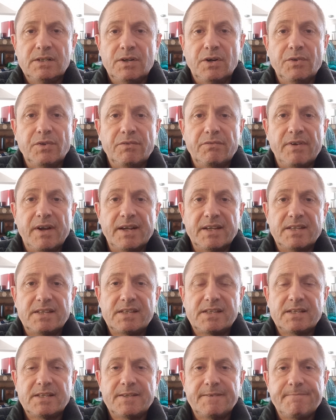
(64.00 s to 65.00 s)
on the
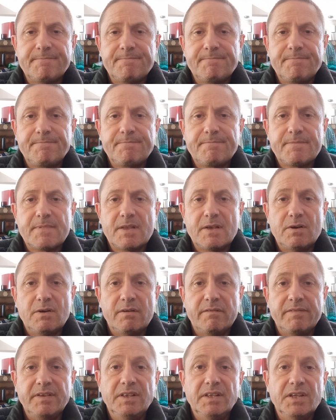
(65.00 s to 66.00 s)
Rights
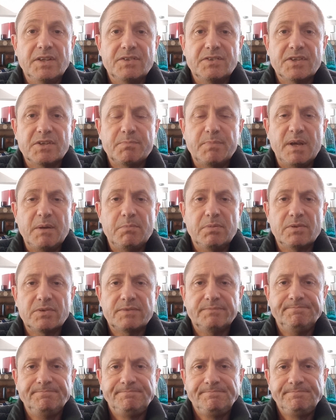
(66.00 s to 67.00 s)
of Indigenous Peoples.